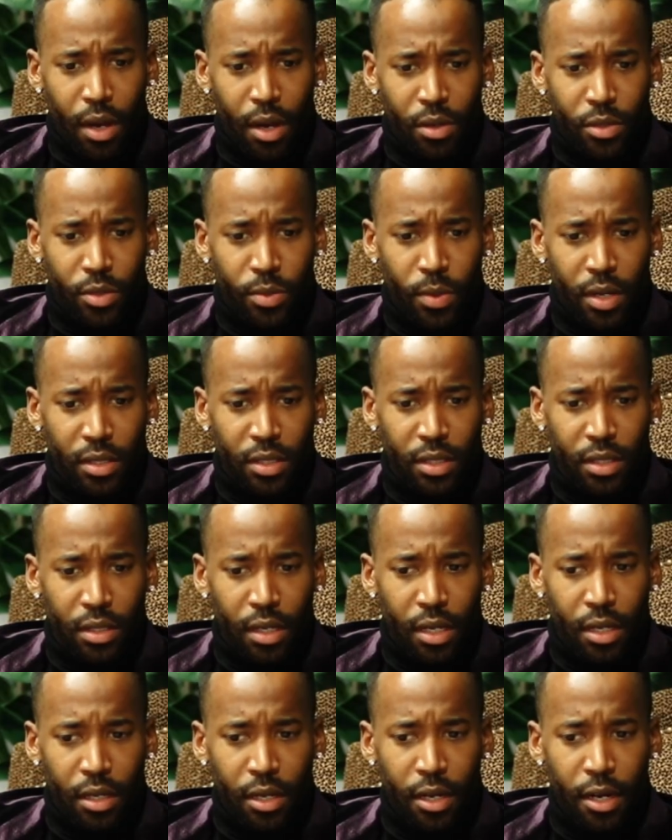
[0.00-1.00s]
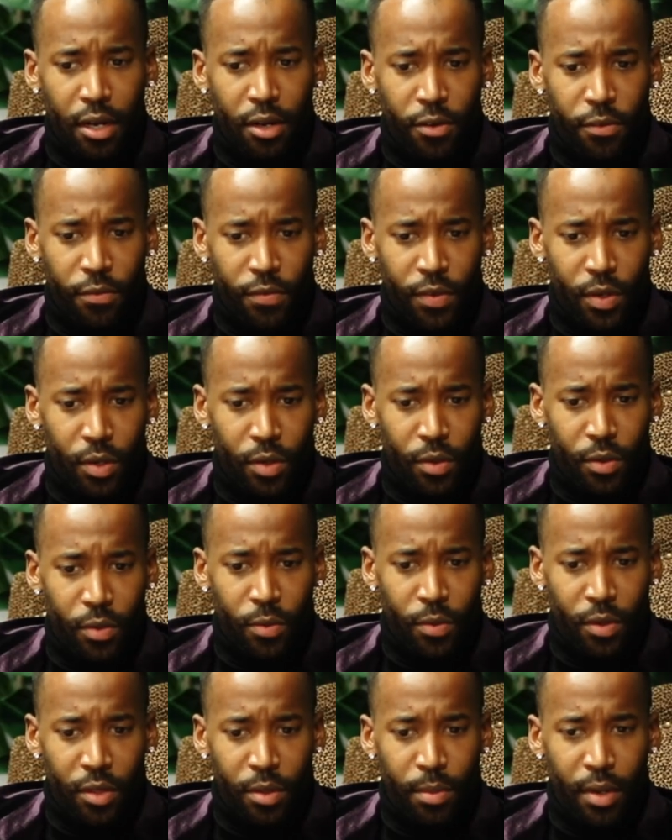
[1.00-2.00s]
I was watching an interview
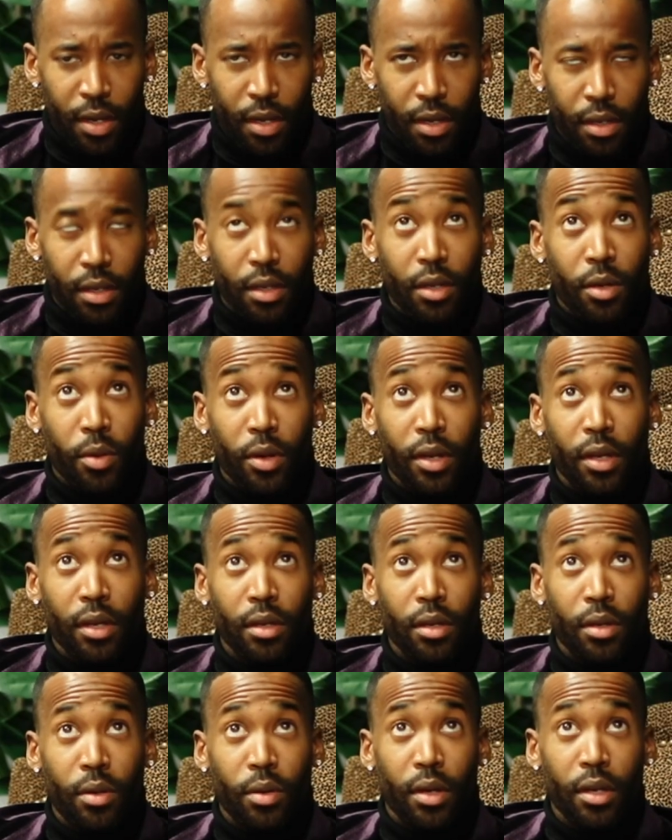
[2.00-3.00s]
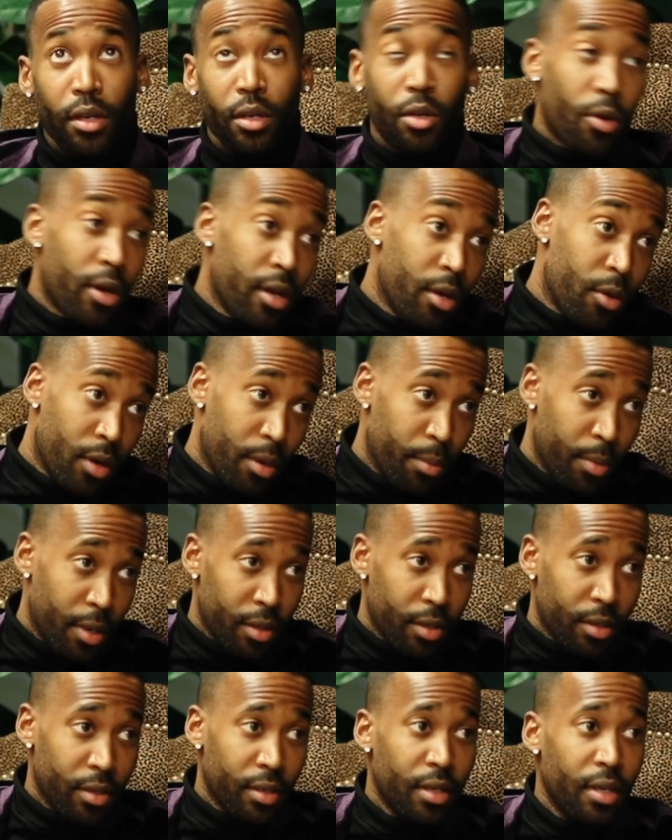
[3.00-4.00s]
with my
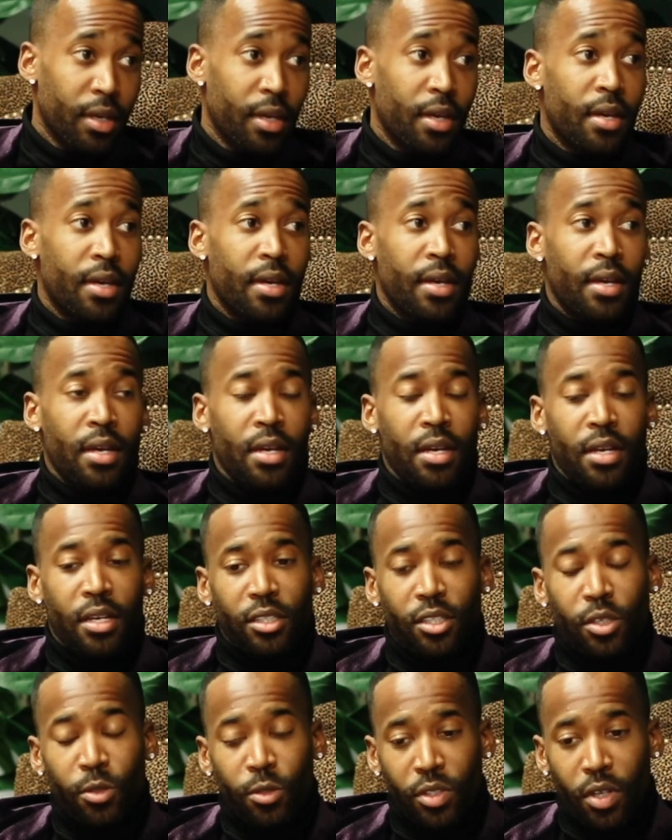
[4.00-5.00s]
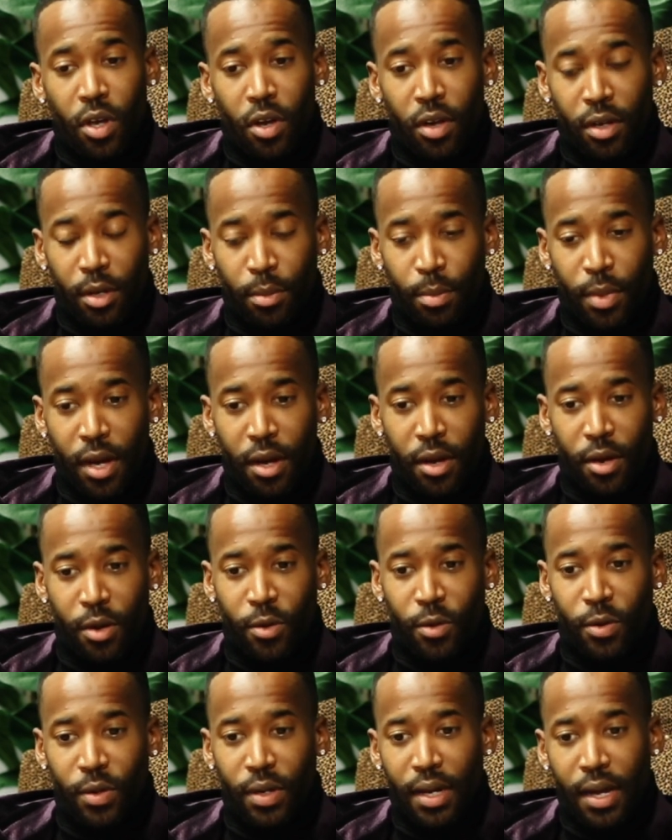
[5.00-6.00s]
great-great-great-grandmother. She was talking
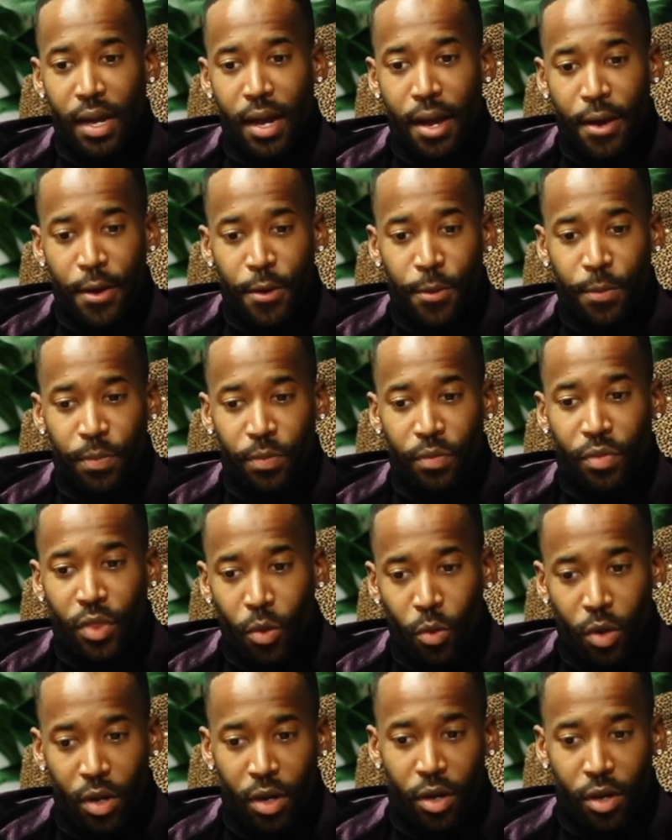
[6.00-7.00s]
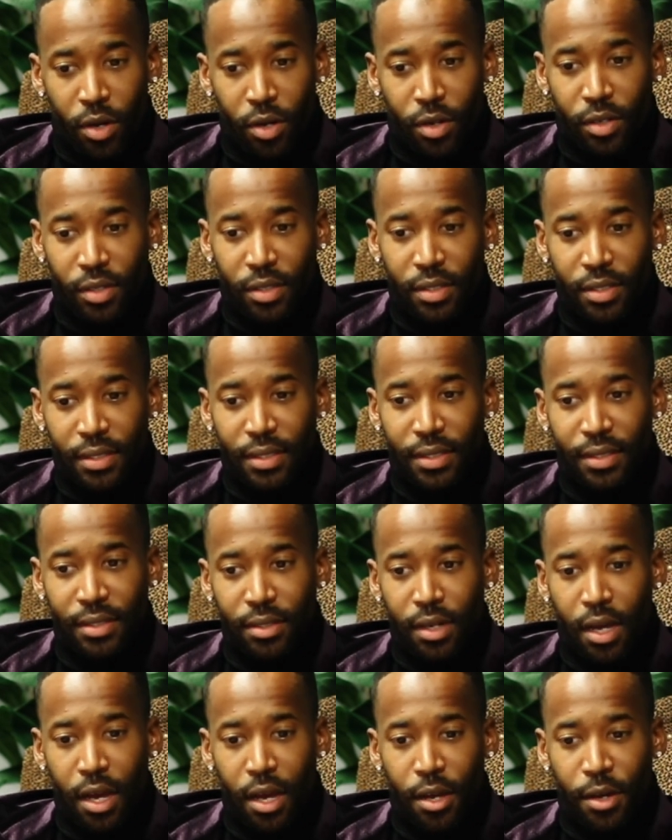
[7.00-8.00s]
about what her,
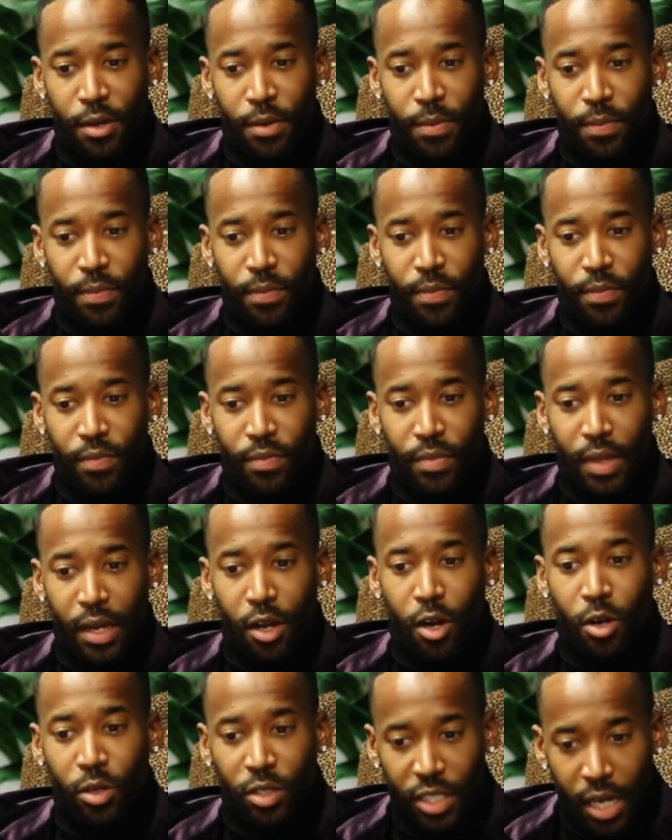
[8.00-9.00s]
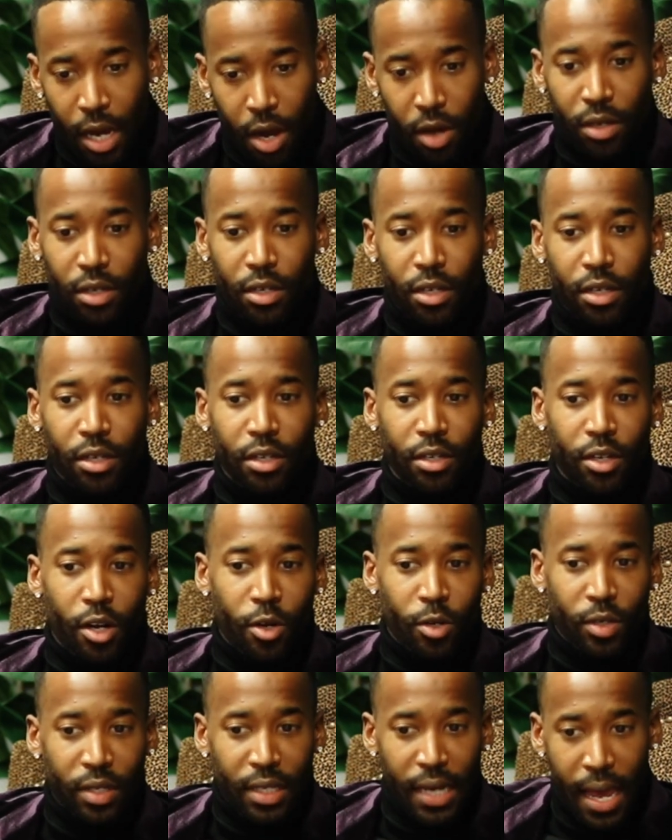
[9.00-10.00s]
like her childhood, her
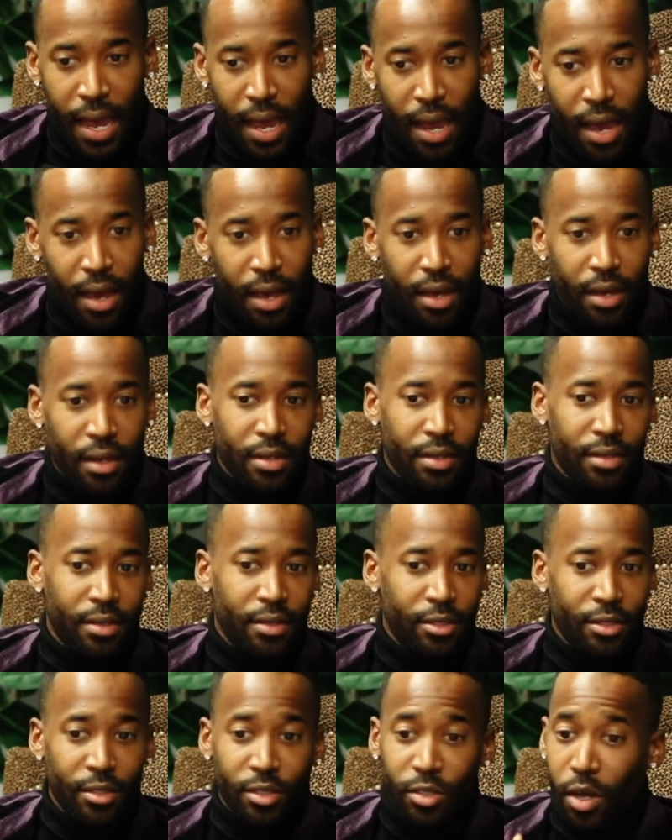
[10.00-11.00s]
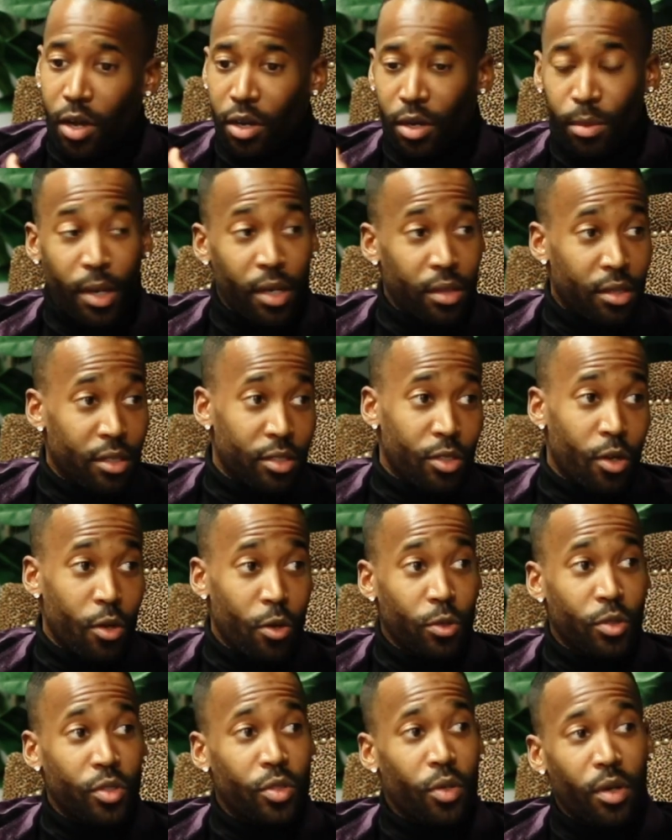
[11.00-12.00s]
dad, talking about this whole
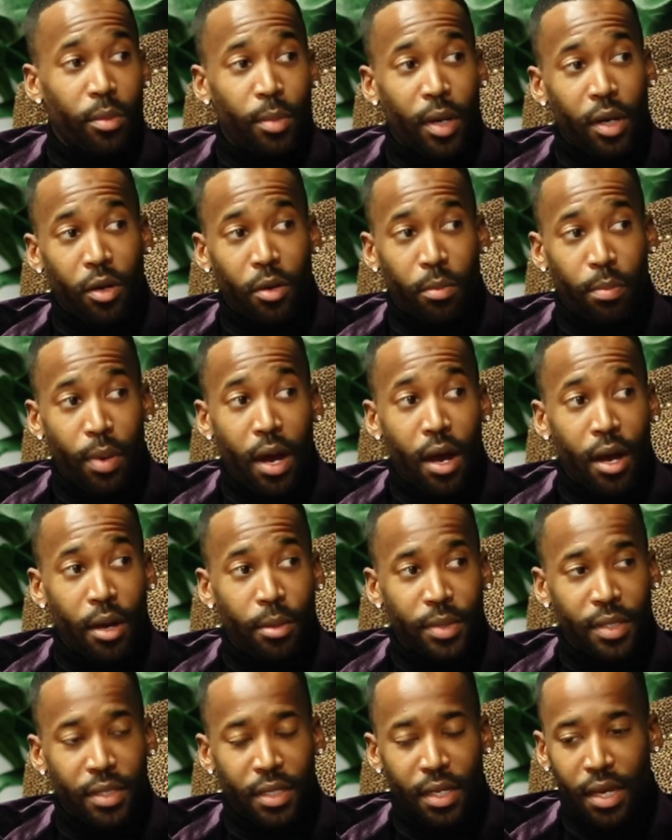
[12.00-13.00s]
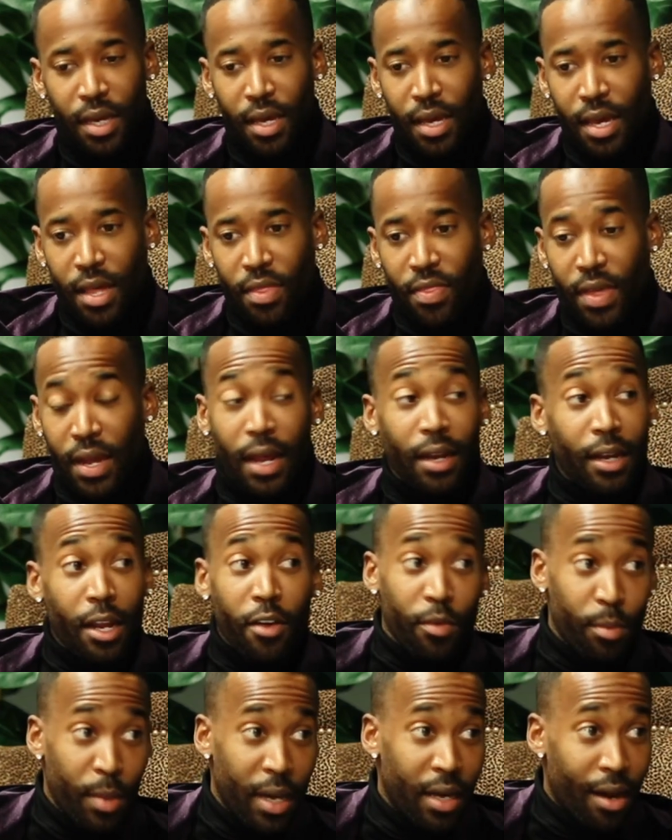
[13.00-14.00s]
story about her pops that I never
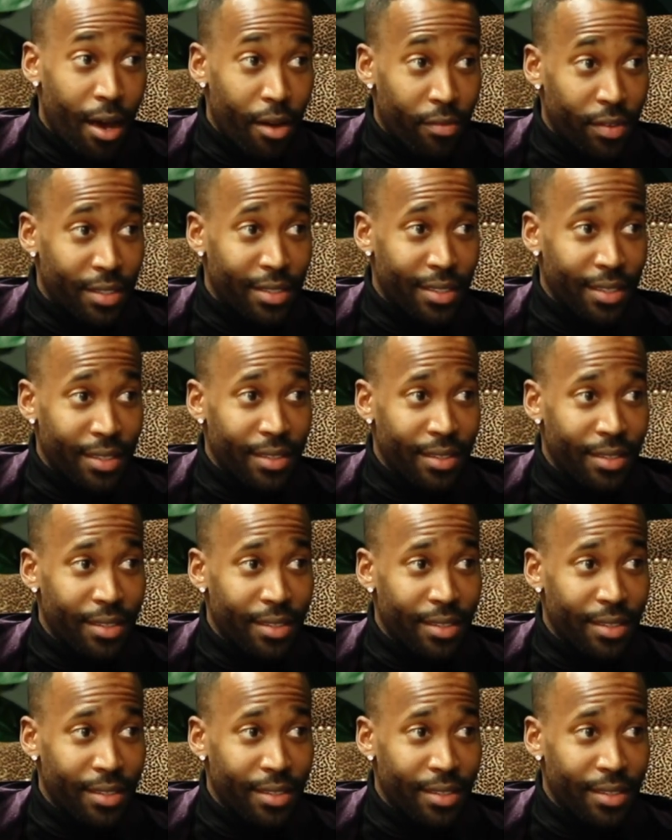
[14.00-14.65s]
met, obviously.